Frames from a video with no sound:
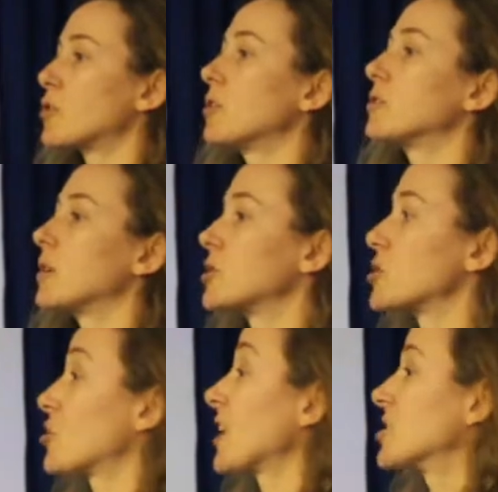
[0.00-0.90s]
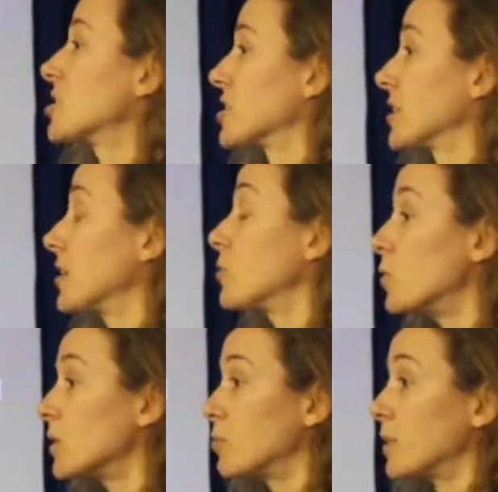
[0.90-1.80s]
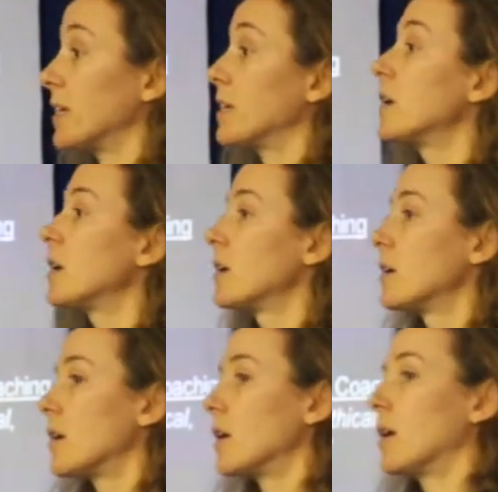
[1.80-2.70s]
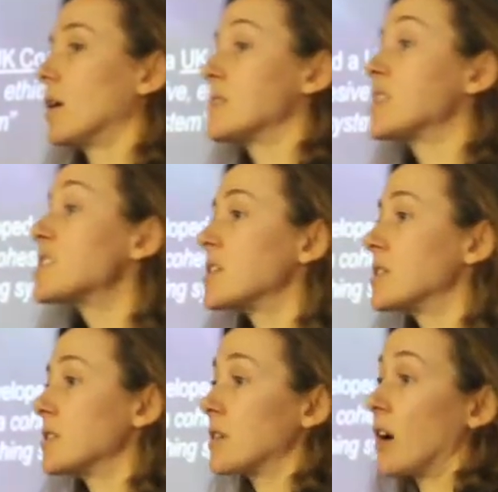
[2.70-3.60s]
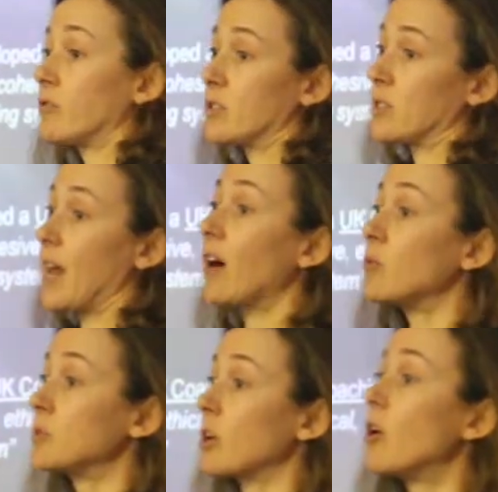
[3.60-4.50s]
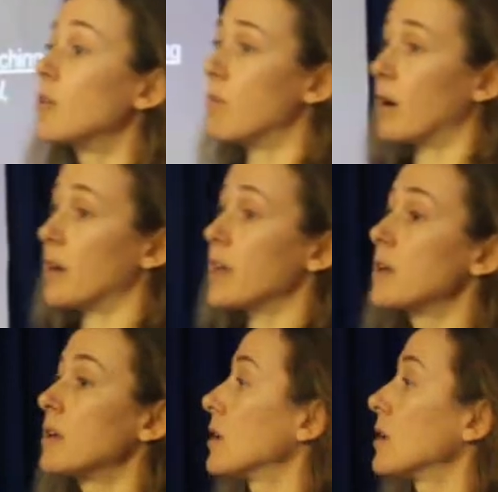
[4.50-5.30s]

programme and strategy will be assisted and governed and helped along by